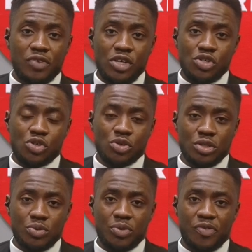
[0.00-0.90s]
issue
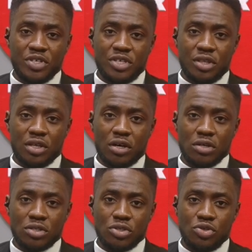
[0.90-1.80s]
as we revisit the
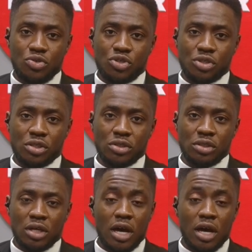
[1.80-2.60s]
Constitution